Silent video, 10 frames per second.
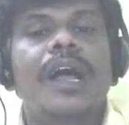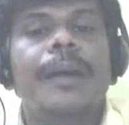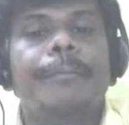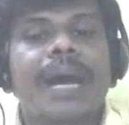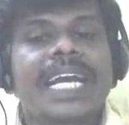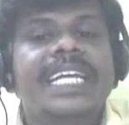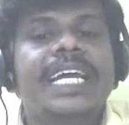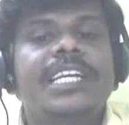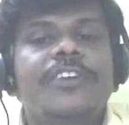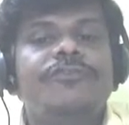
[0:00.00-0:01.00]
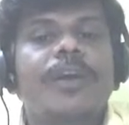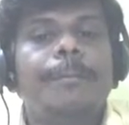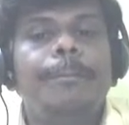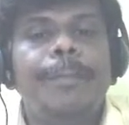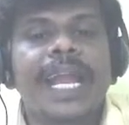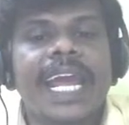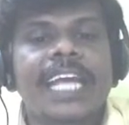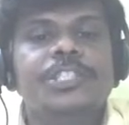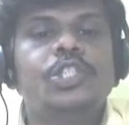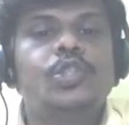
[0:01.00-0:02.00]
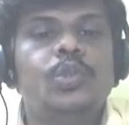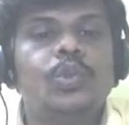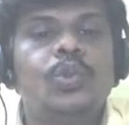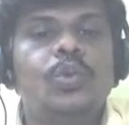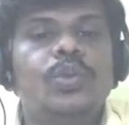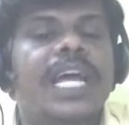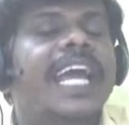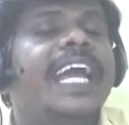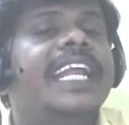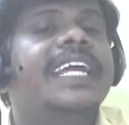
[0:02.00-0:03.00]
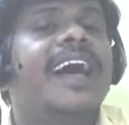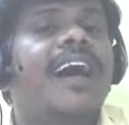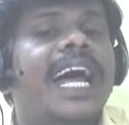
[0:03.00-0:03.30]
migrated from plains to the area